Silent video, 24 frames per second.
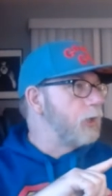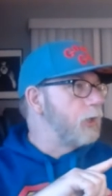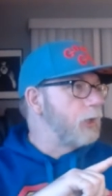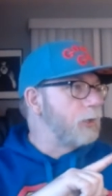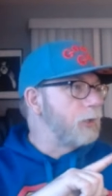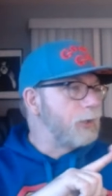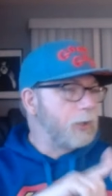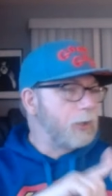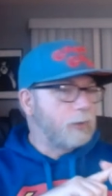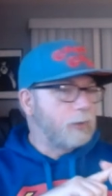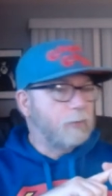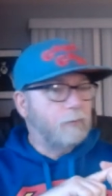
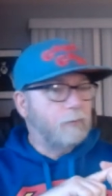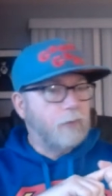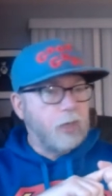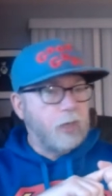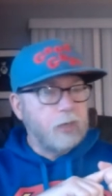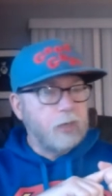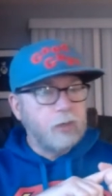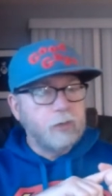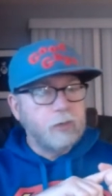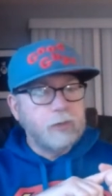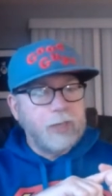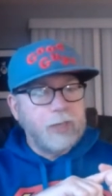the
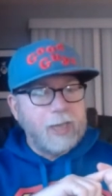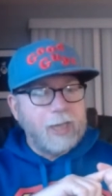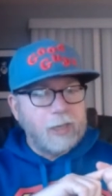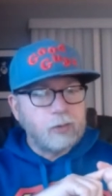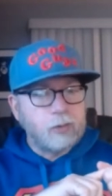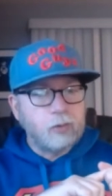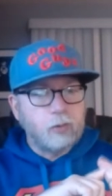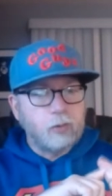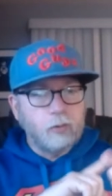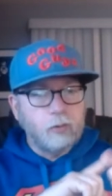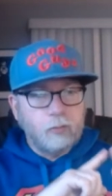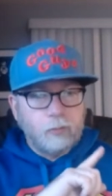final, the
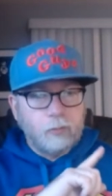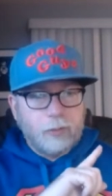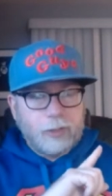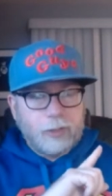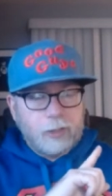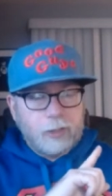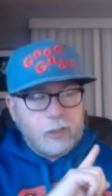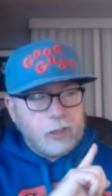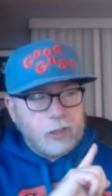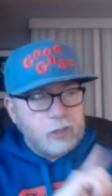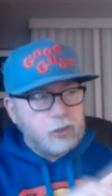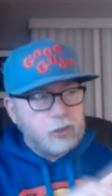actual
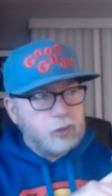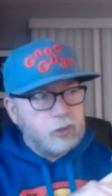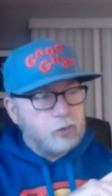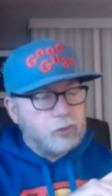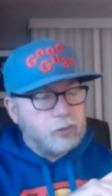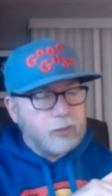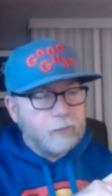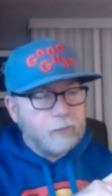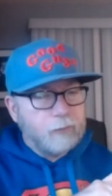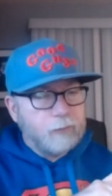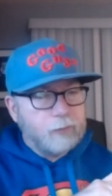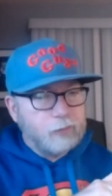issue
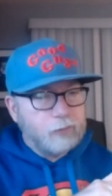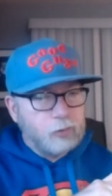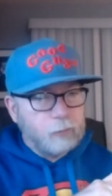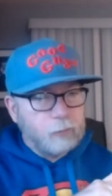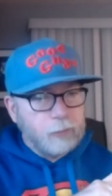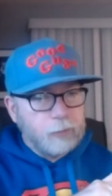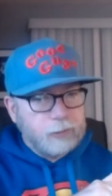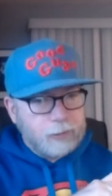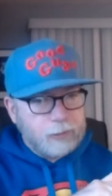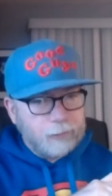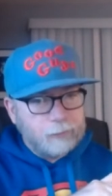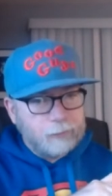70,
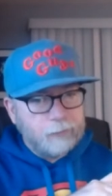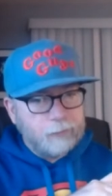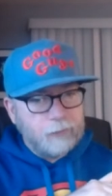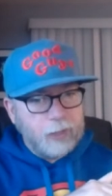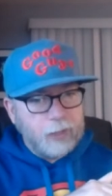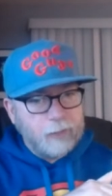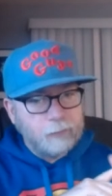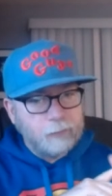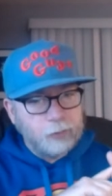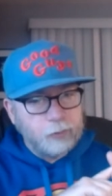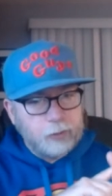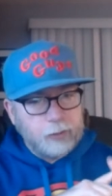Superman
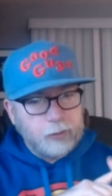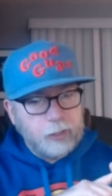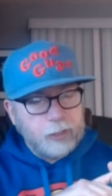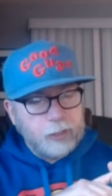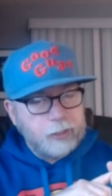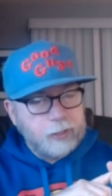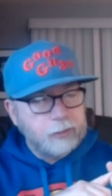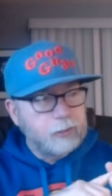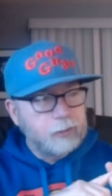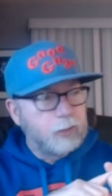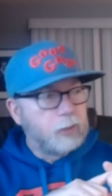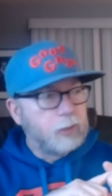75, where he
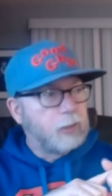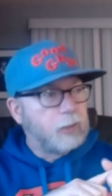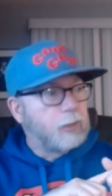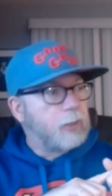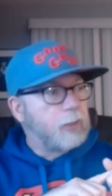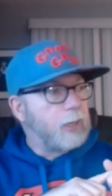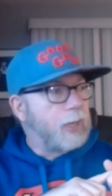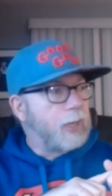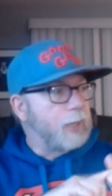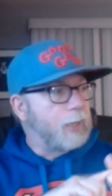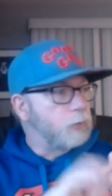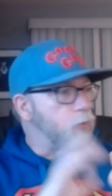dies,
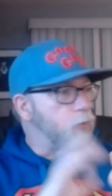has